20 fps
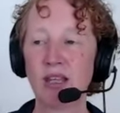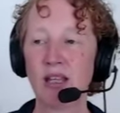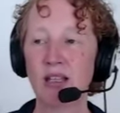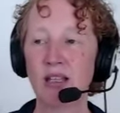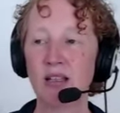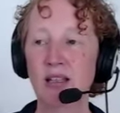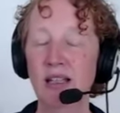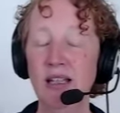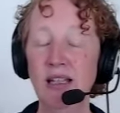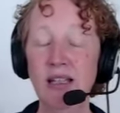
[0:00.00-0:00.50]

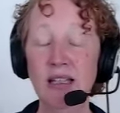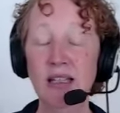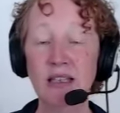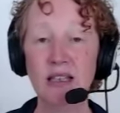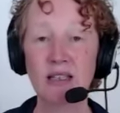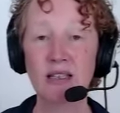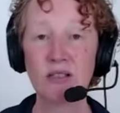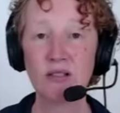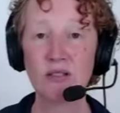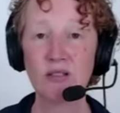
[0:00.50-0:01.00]
linking
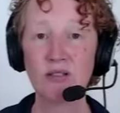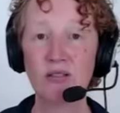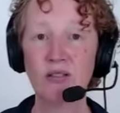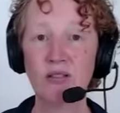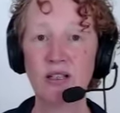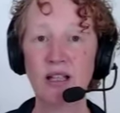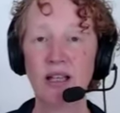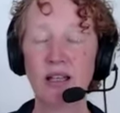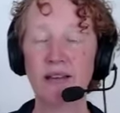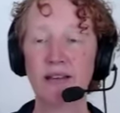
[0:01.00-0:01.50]
these two
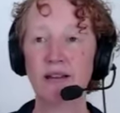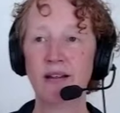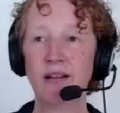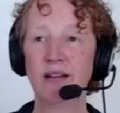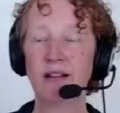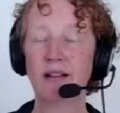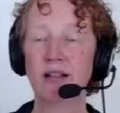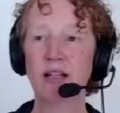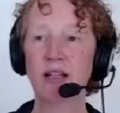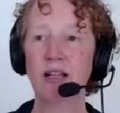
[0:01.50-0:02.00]

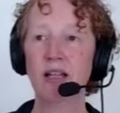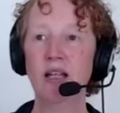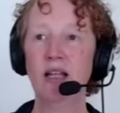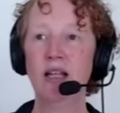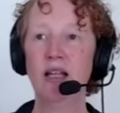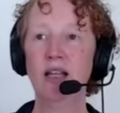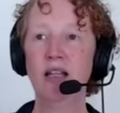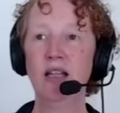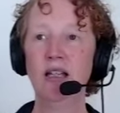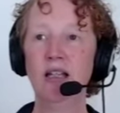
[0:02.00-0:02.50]
together
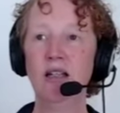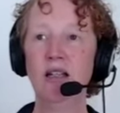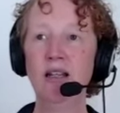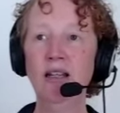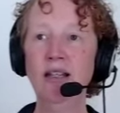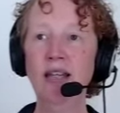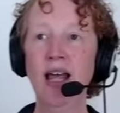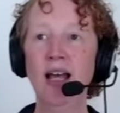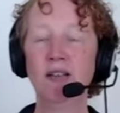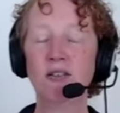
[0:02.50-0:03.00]

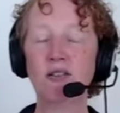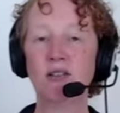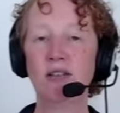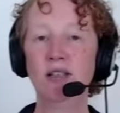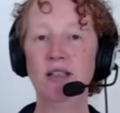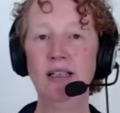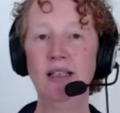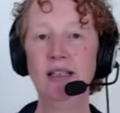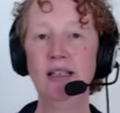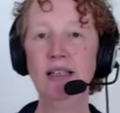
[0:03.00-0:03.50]

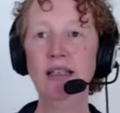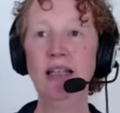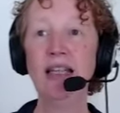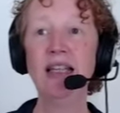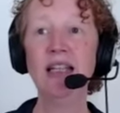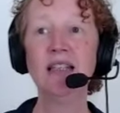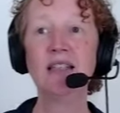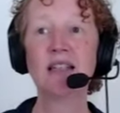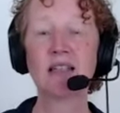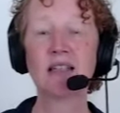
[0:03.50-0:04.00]
naturally
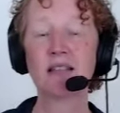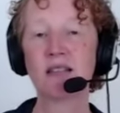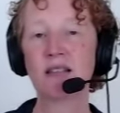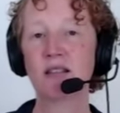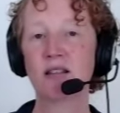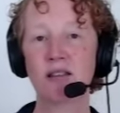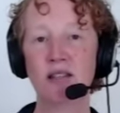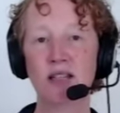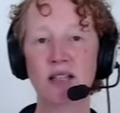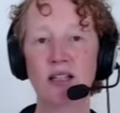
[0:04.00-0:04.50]
leads us
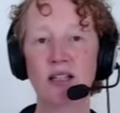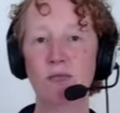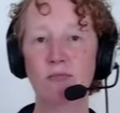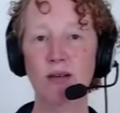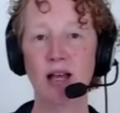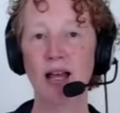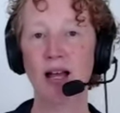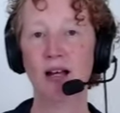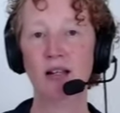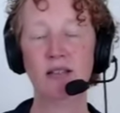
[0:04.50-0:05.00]
to think
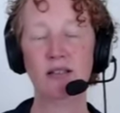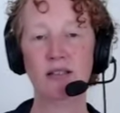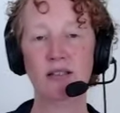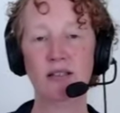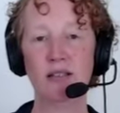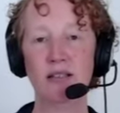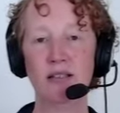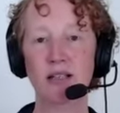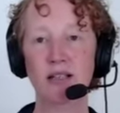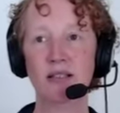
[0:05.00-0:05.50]
about
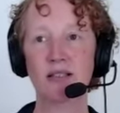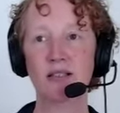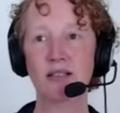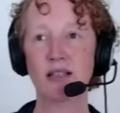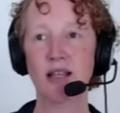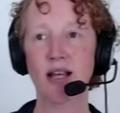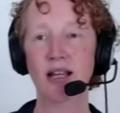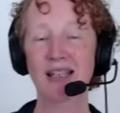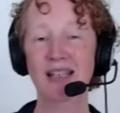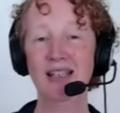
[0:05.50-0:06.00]
things
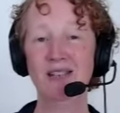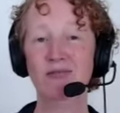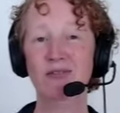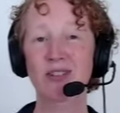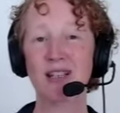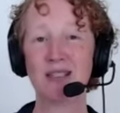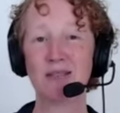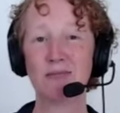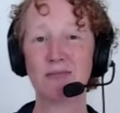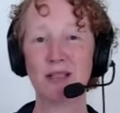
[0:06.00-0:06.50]
like
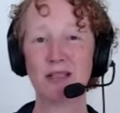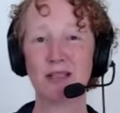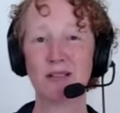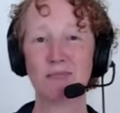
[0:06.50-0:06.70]
investment,